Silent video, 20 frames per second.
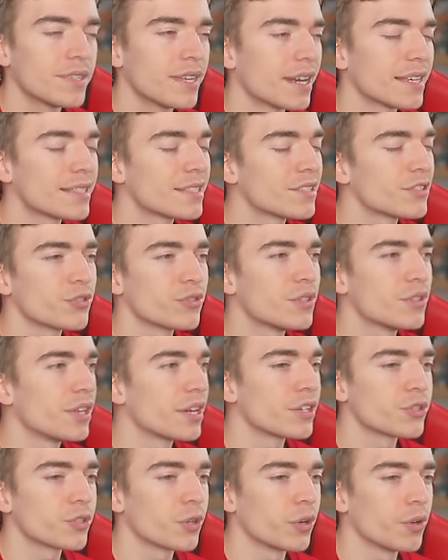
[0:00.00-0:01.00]
Did
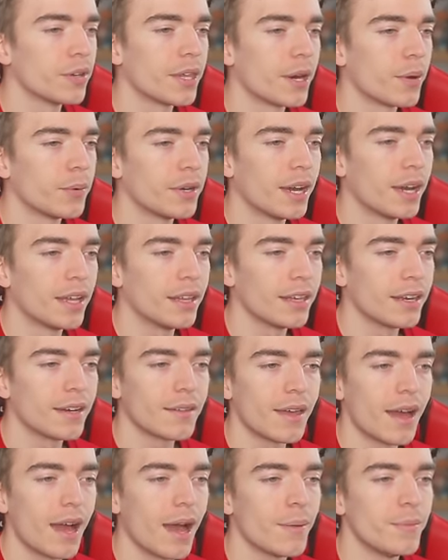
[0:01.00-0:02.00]
I show you that one
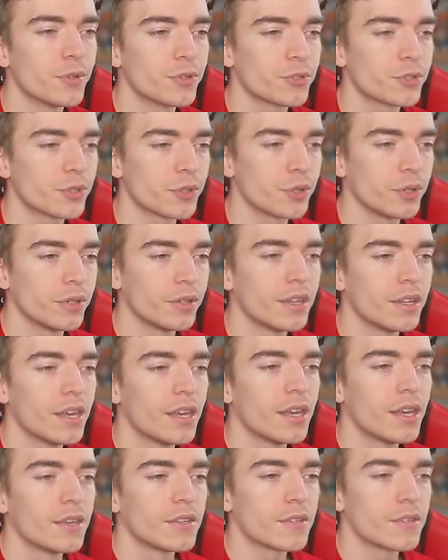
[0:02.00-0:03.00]
earlier? I'm not sure.
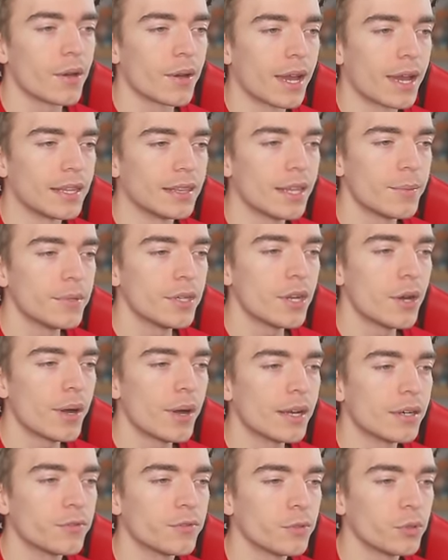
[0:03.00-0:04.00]
So yeah, let me know
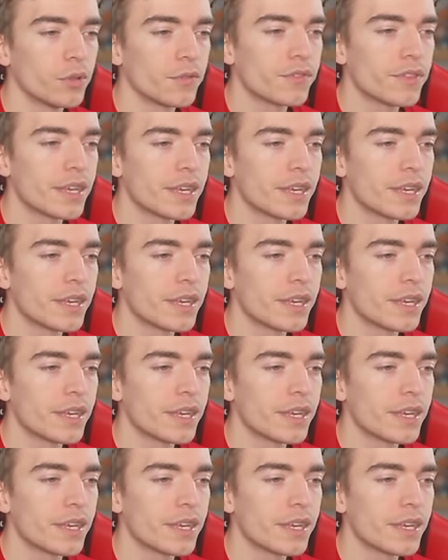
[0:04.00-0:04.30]
out of all of